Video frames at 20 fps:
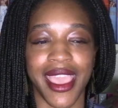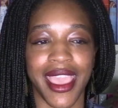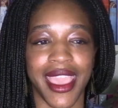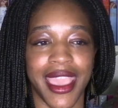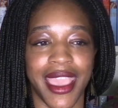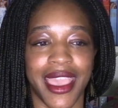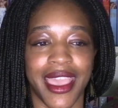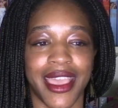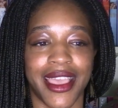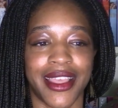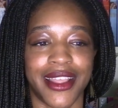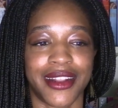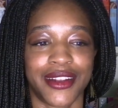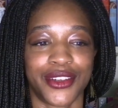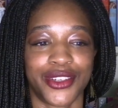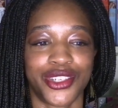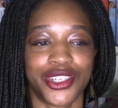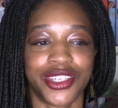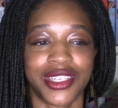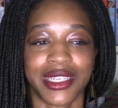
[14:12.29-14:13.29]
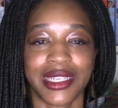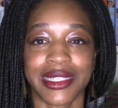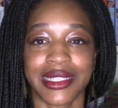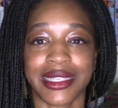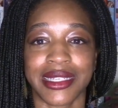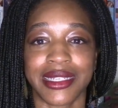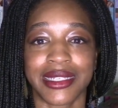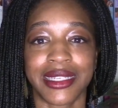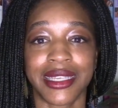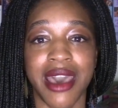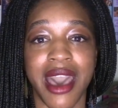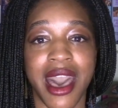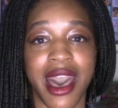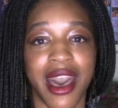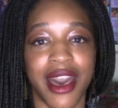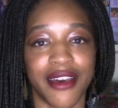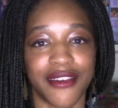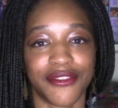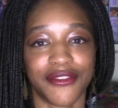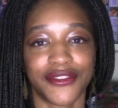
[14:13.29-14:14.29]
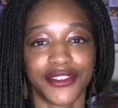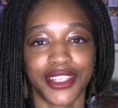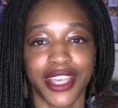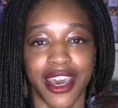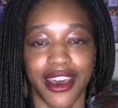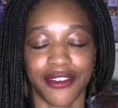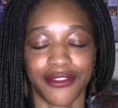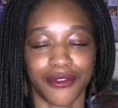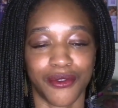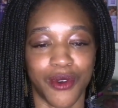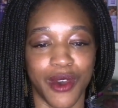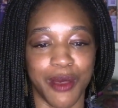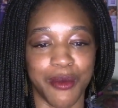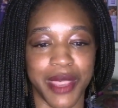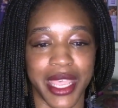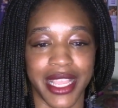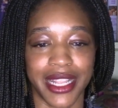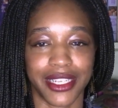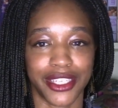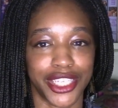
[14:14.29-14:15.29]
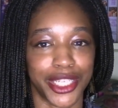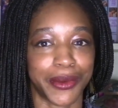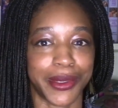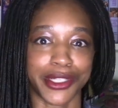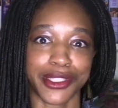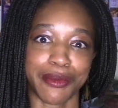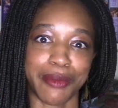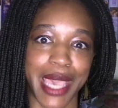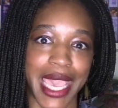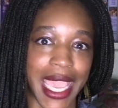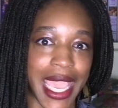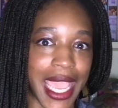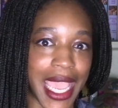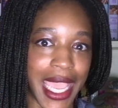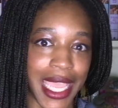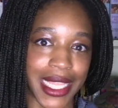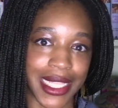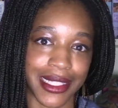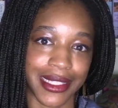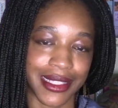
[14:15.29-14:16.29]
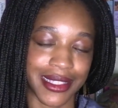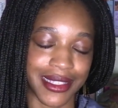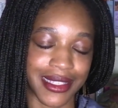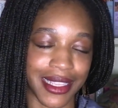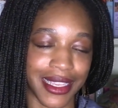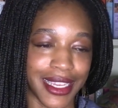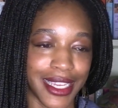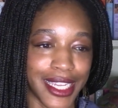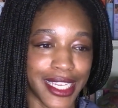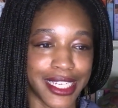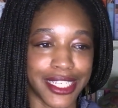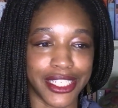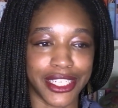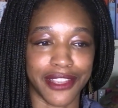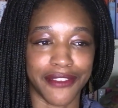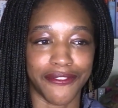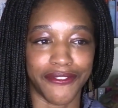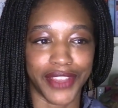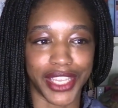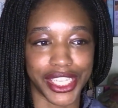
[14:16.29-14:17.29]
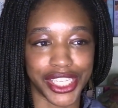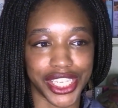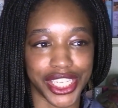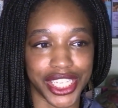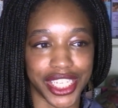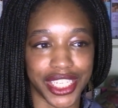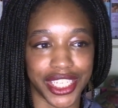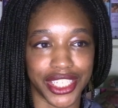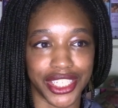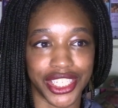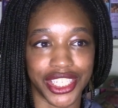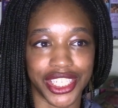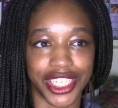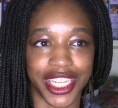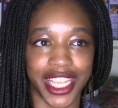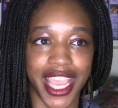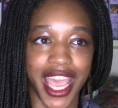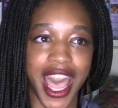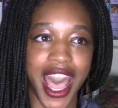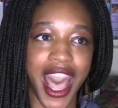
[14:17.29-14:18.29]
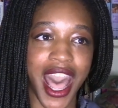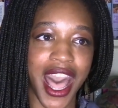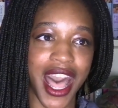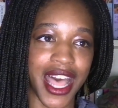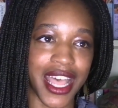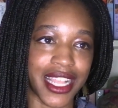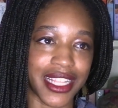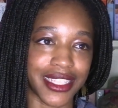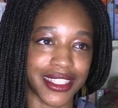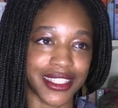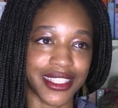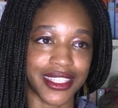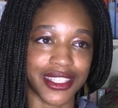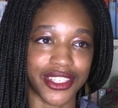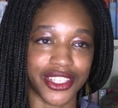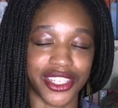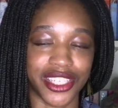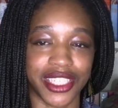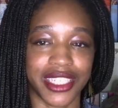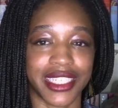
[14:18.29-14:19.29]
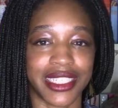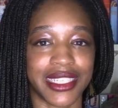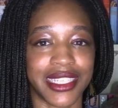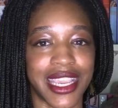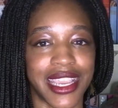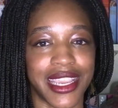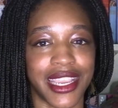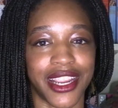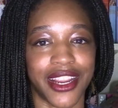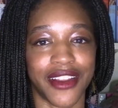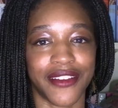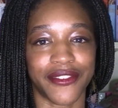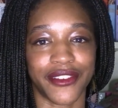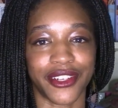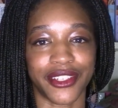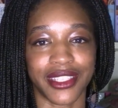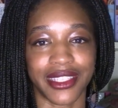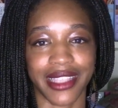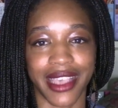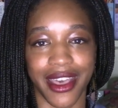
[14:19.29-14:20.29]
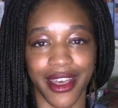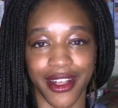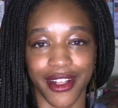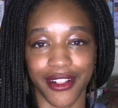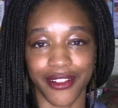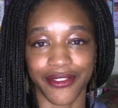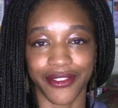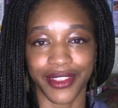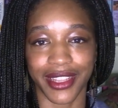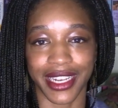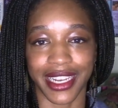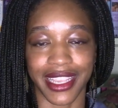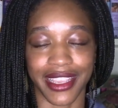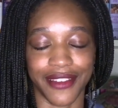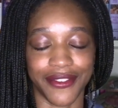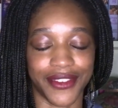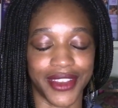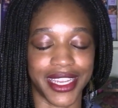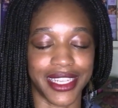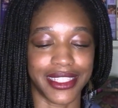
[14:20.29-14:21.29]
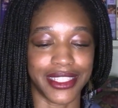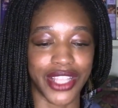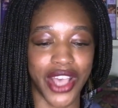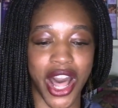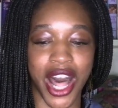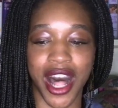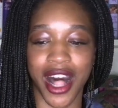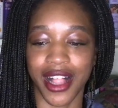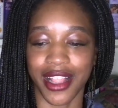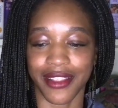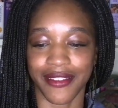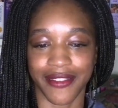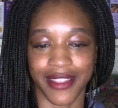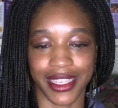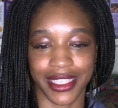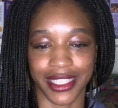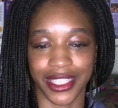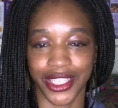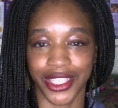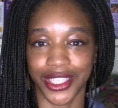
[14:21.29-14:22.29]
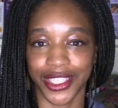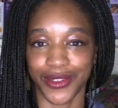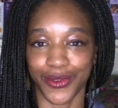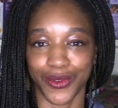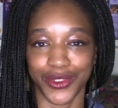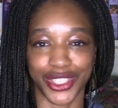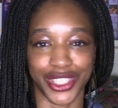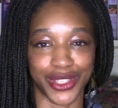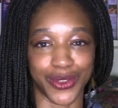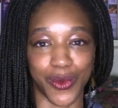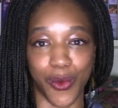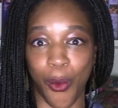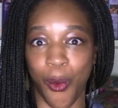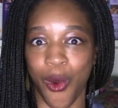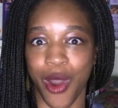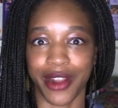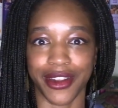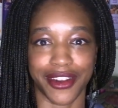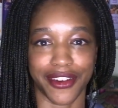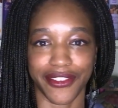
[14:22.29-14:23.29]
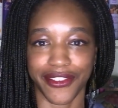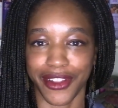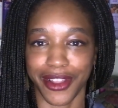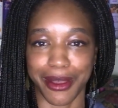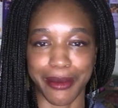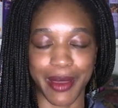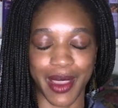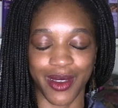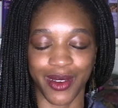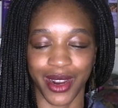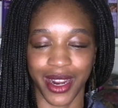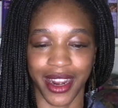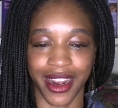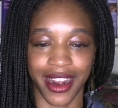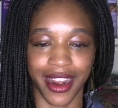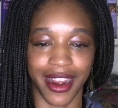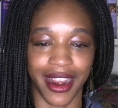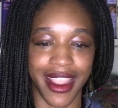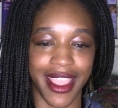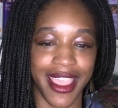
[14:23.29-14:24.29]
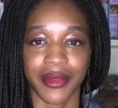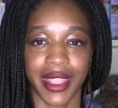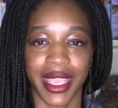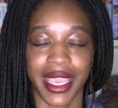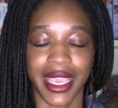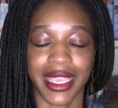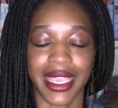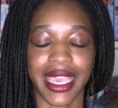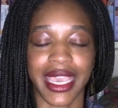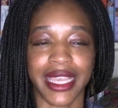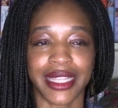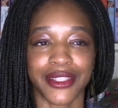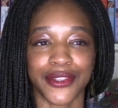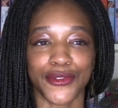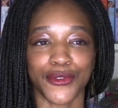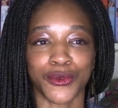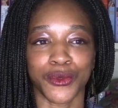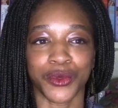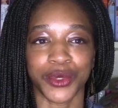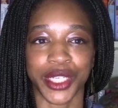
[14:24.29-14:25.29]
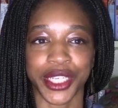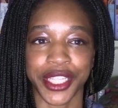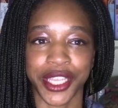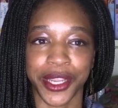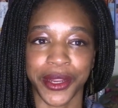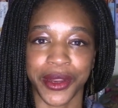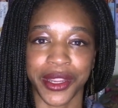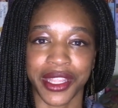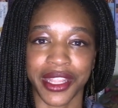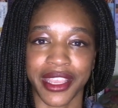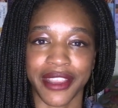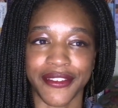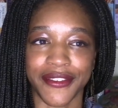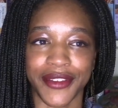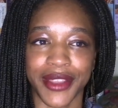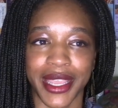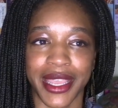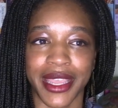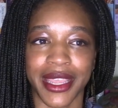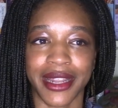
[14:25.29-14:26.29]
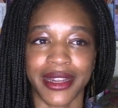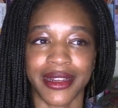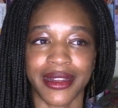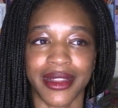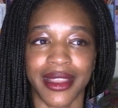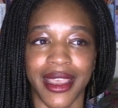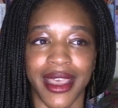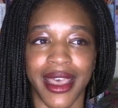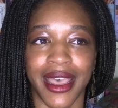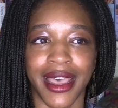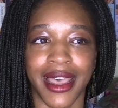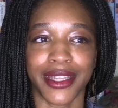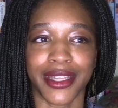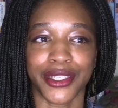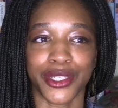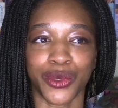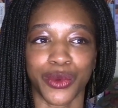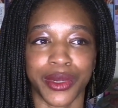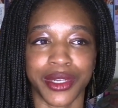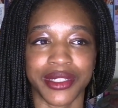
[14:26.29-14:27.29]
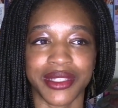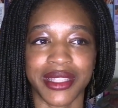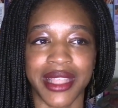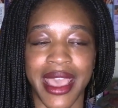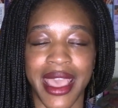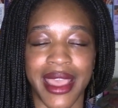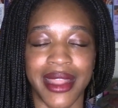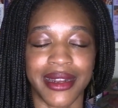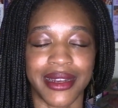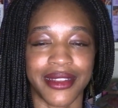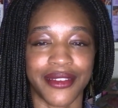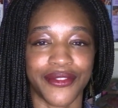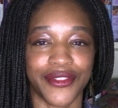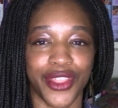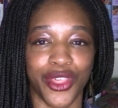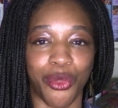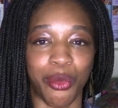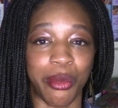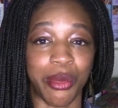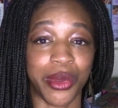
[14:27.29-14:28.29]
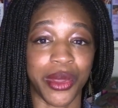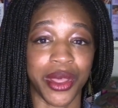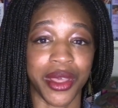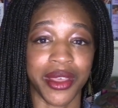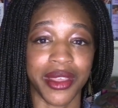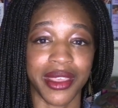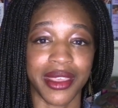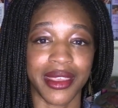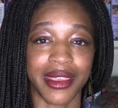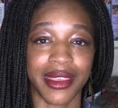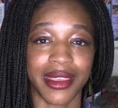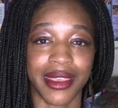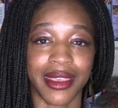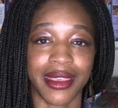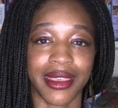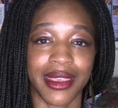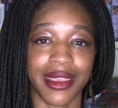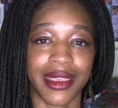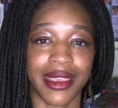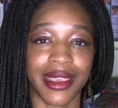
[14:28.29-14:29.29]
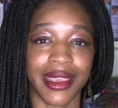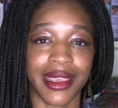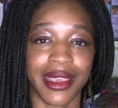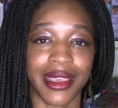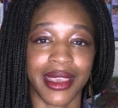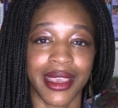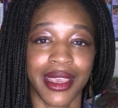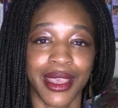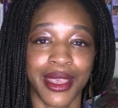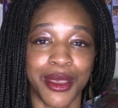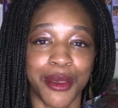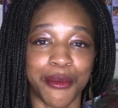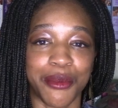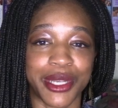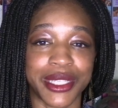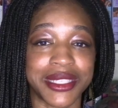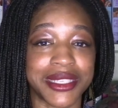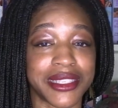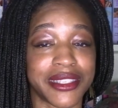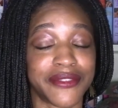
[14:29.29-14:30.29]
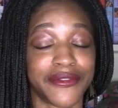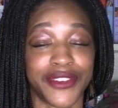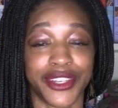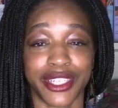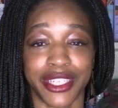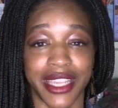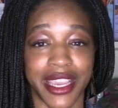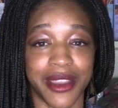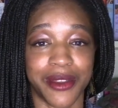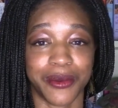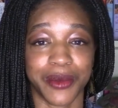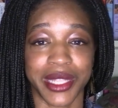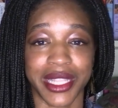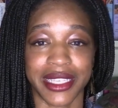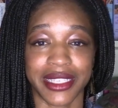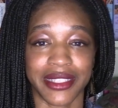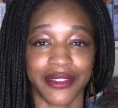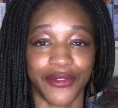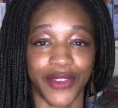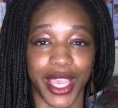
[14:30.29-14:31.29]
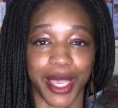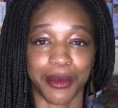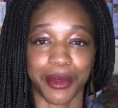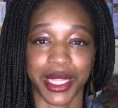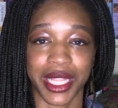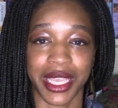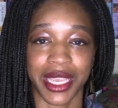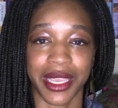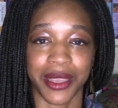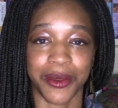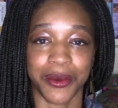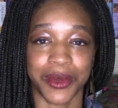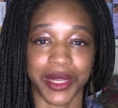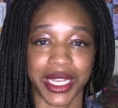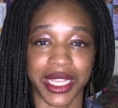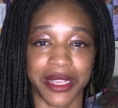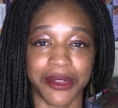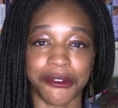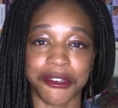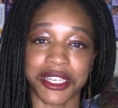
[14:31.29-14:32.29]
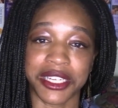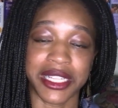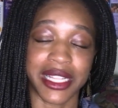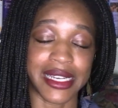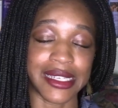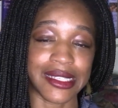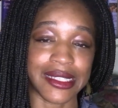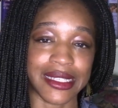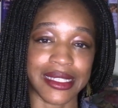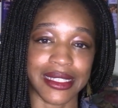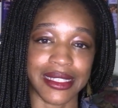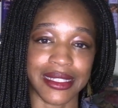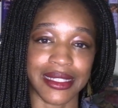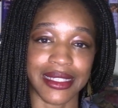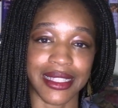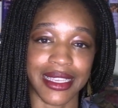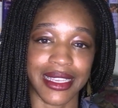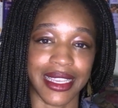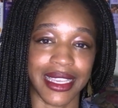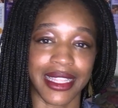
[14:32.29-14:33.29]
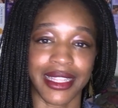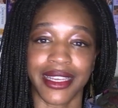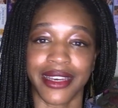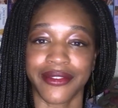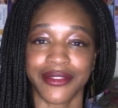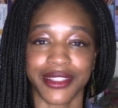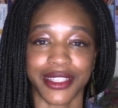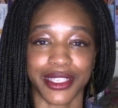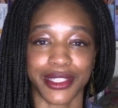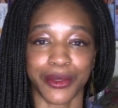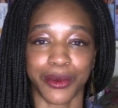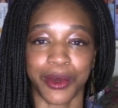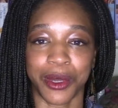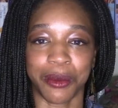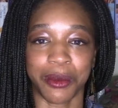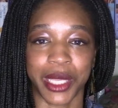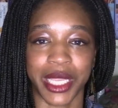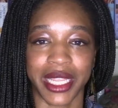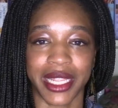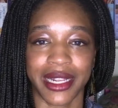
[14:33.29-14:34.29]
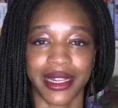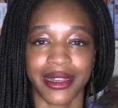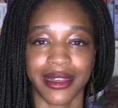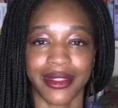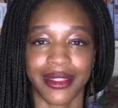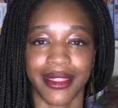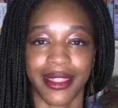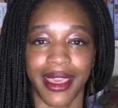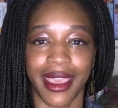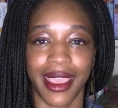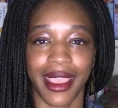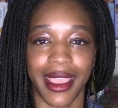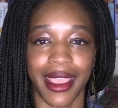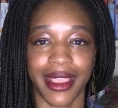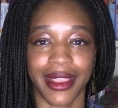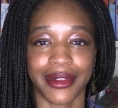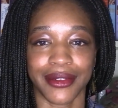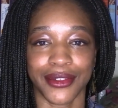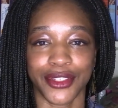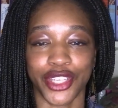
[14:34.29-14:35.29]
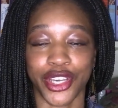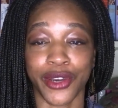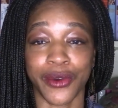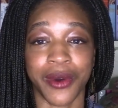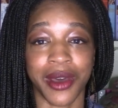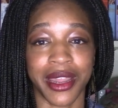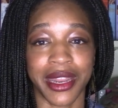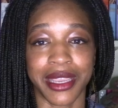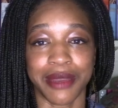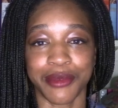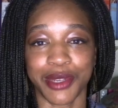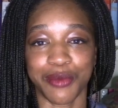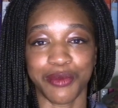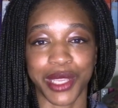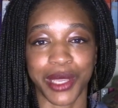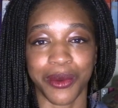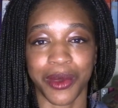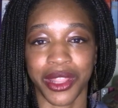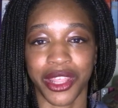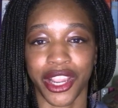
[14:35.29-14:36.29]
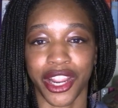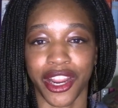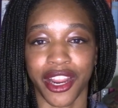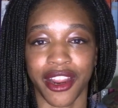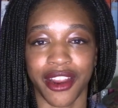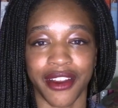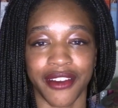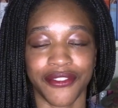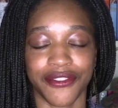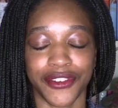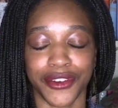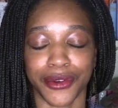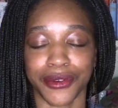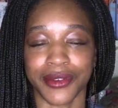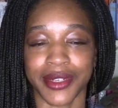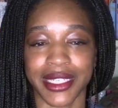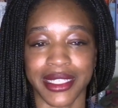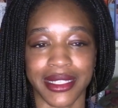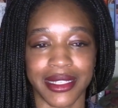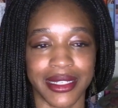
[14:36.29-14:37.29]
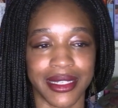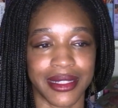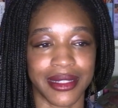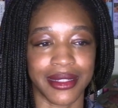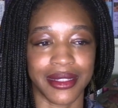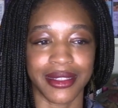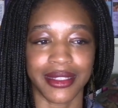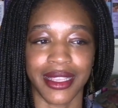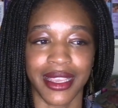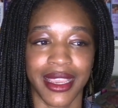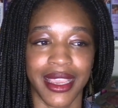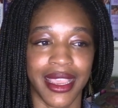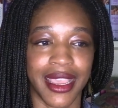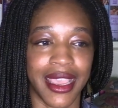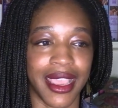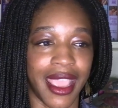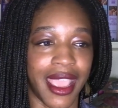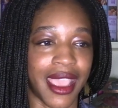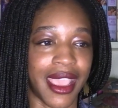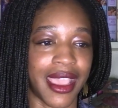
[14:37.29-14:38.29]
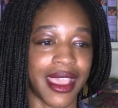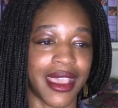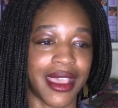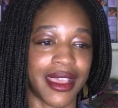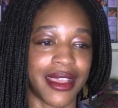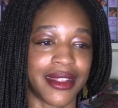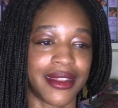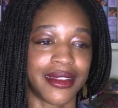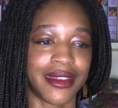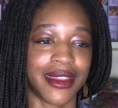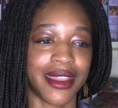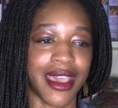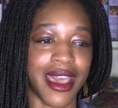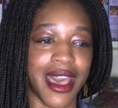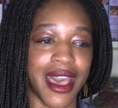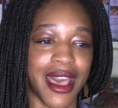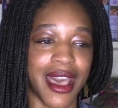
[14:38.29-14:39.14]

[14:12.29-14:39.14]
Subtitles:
And she's a tough woman. She wears pants, she fishes, she hunts, she can take care of herself, and he finds all of this just wonderful about her. It gets really fun towards the end of the book. He puts his foot down with his family when he realizes that he loves this woman. They don't want him to be with her for reasons. And